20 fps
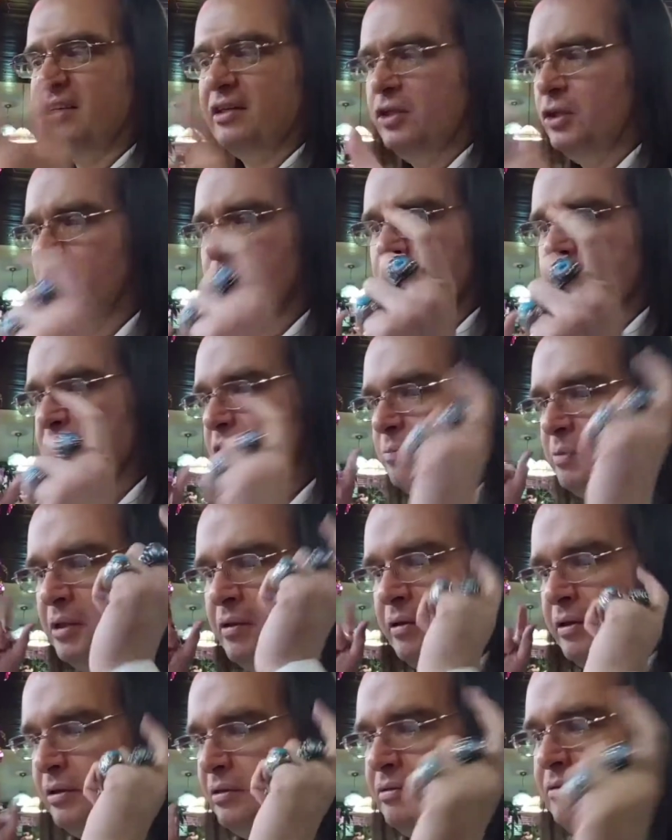of like the human
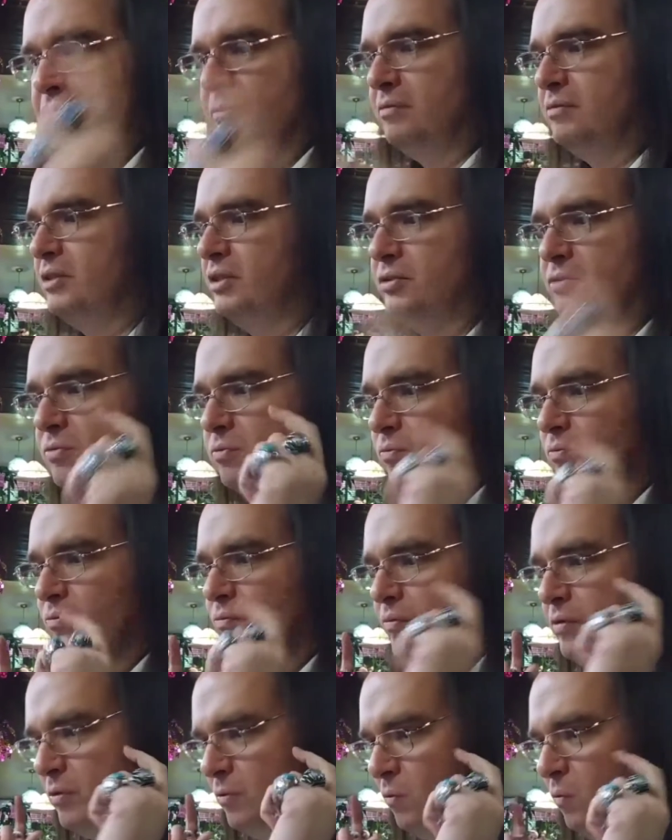spirit just
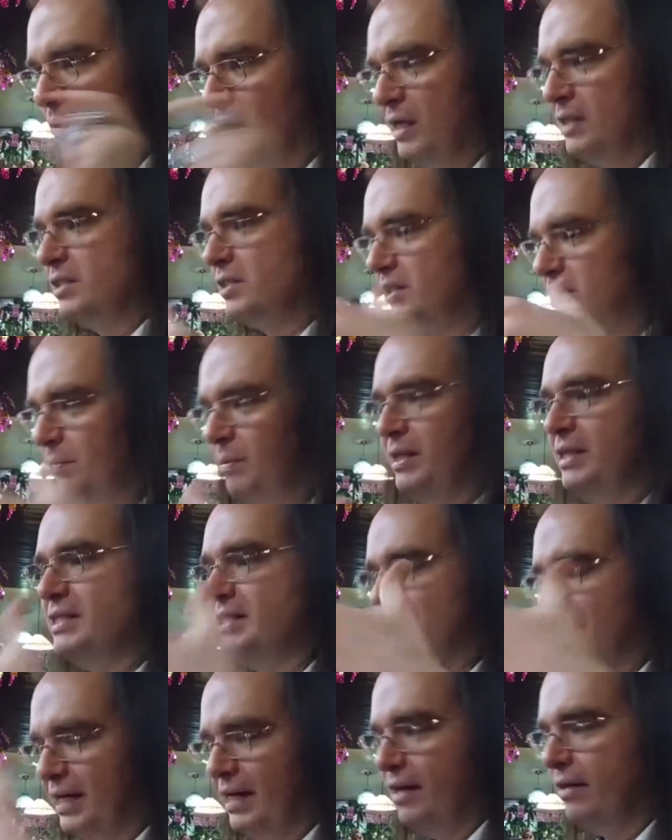wants to
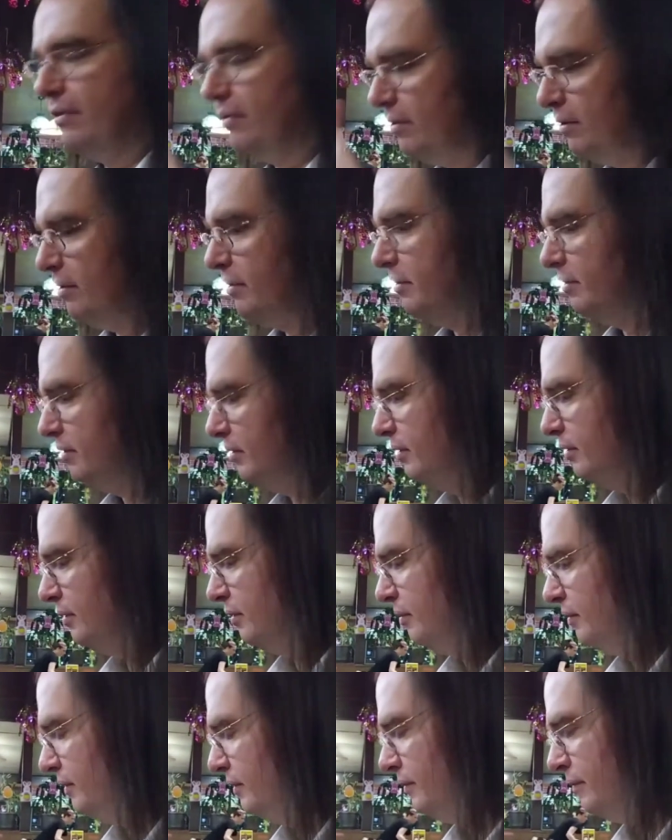be together.
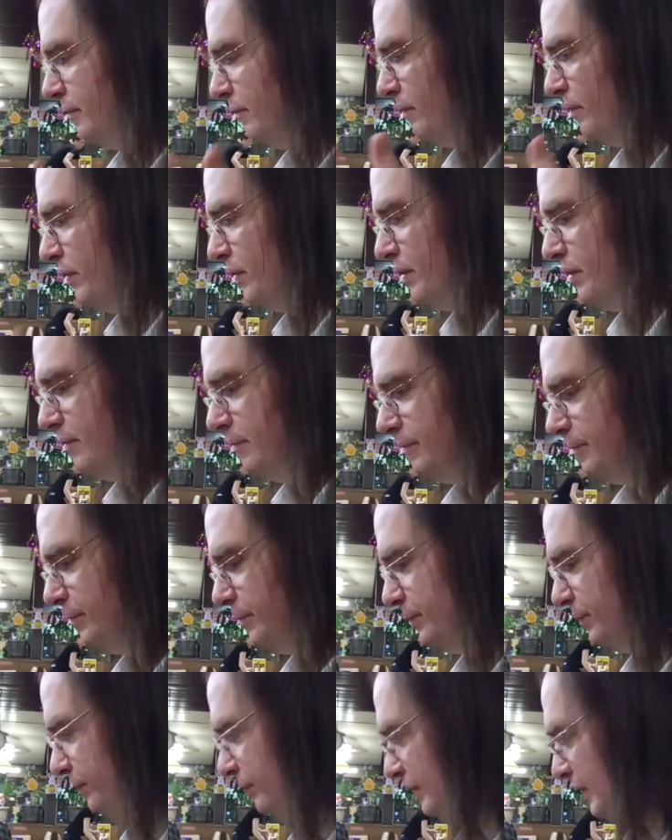I wouldn't have any
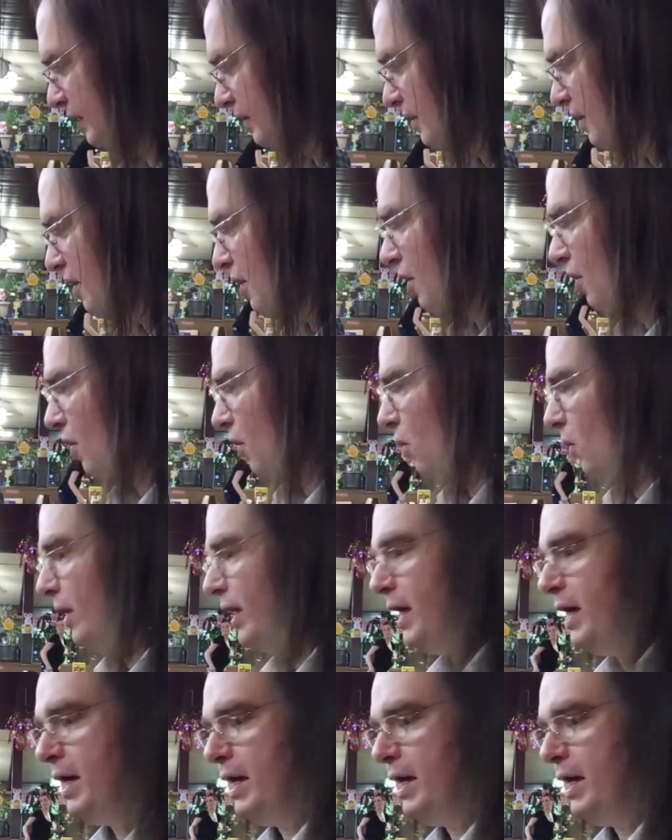bubbles or anything.